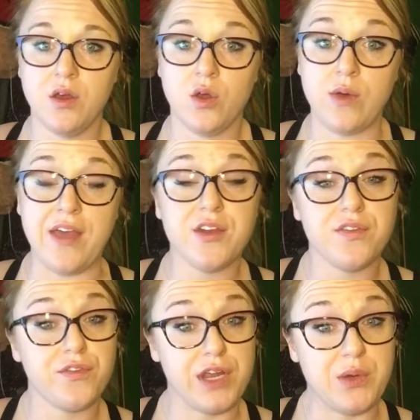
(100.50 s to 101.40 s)
rather
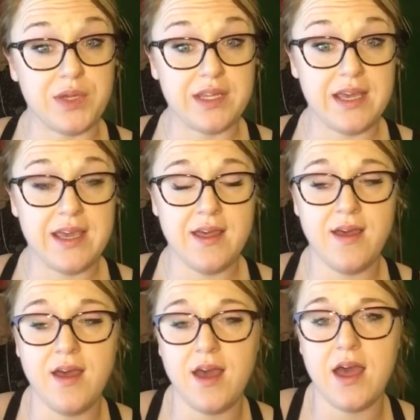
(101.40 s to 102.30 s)
frequently.
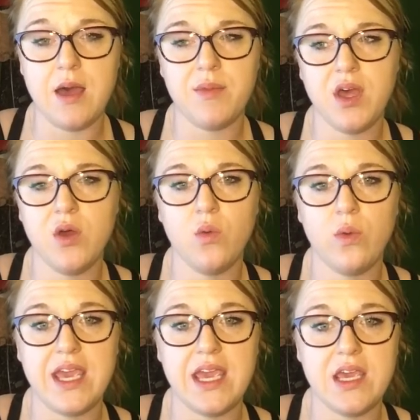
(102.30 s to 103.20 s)

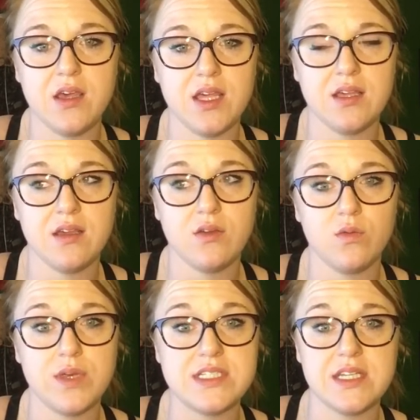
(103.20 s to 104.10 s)
We
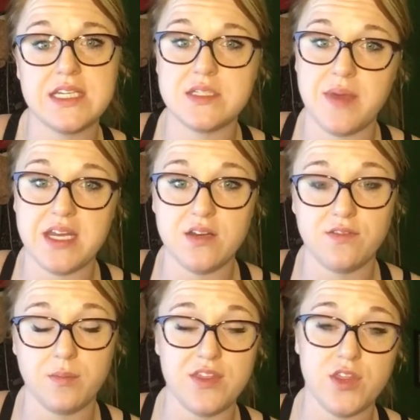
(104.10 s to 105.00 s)
recently expanded
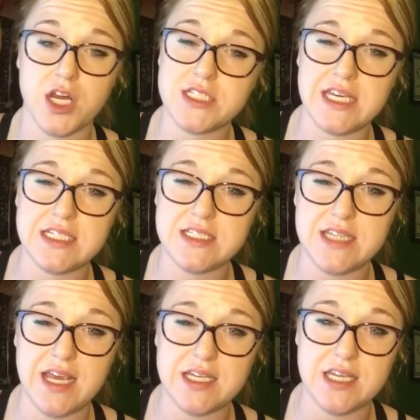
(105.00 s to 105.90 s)
from a 13
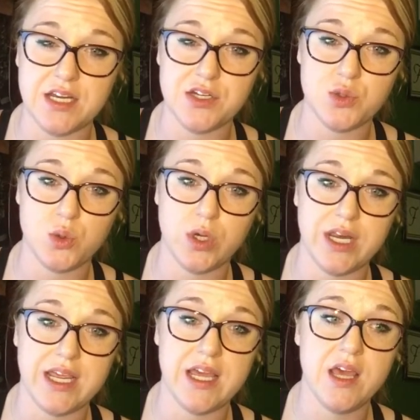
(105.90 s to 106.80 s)
state
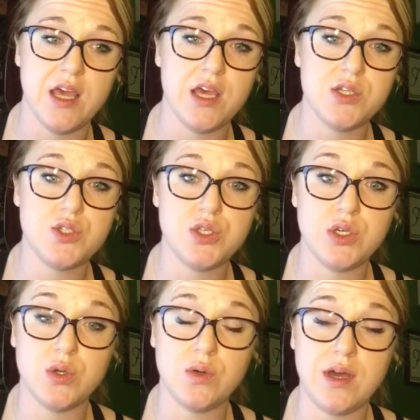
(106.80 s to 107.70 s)
territory
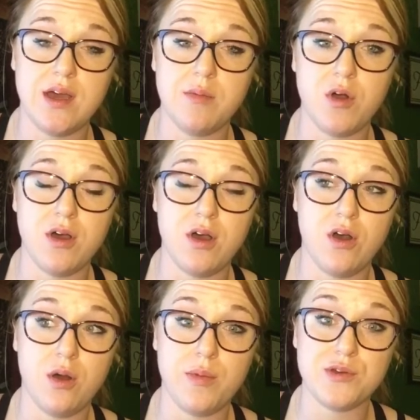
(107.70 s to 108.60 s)
to
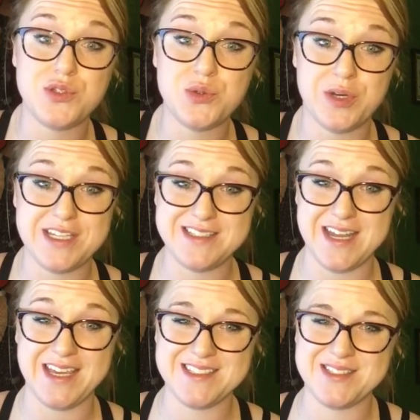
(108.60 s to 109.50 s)
almost 20
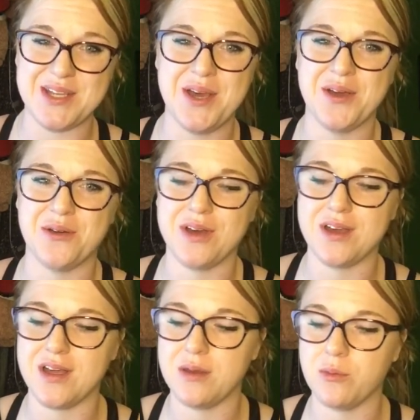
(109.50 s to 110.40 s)
states, so
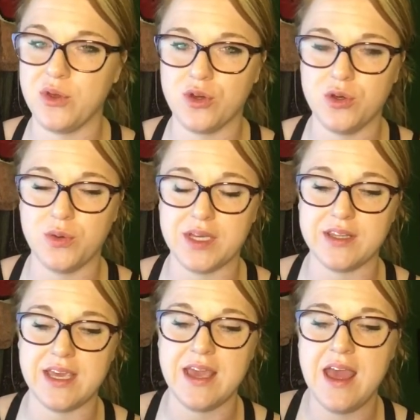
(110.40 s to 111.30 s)
we grew quickly.